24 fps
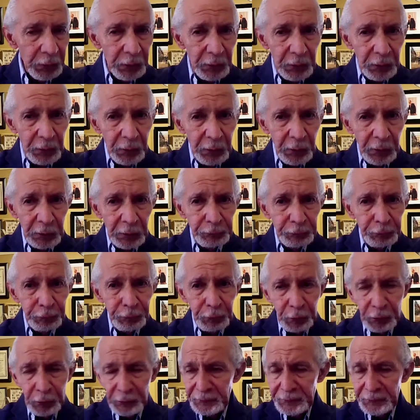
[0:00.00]

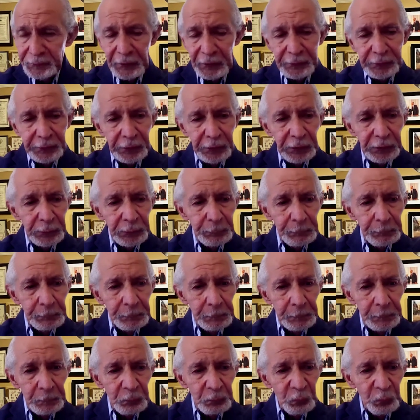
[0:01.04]
Unfortunately,
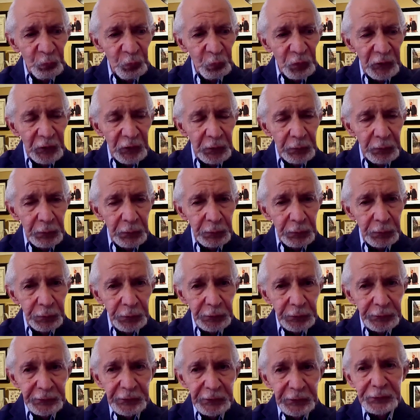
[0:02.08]
there's a
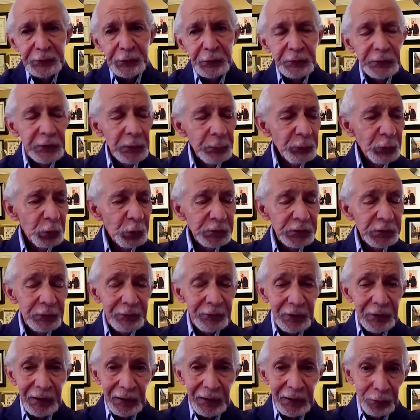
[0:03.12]
certain amount of
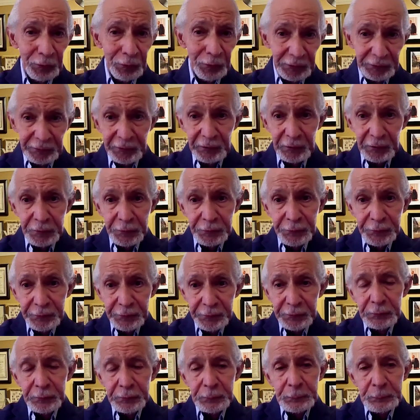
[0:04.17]
arrogance
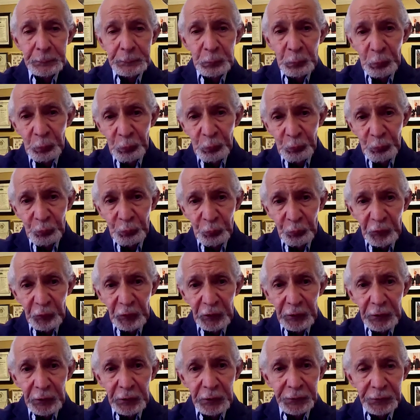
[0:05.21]

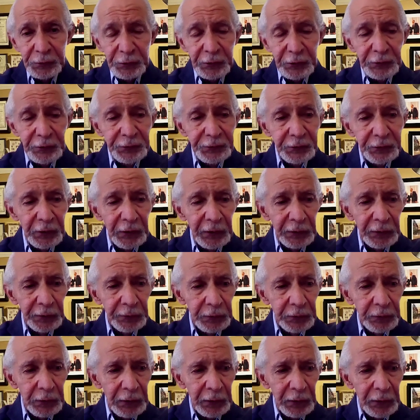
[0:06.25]
in this, and
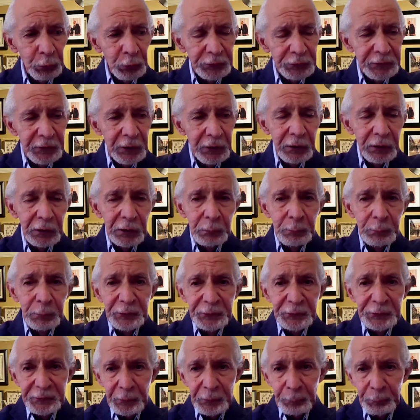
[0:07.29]
I was a little bit
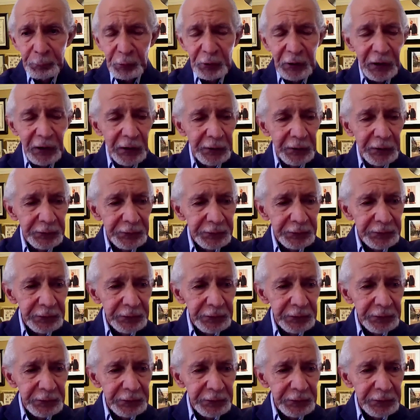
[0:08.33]
surprised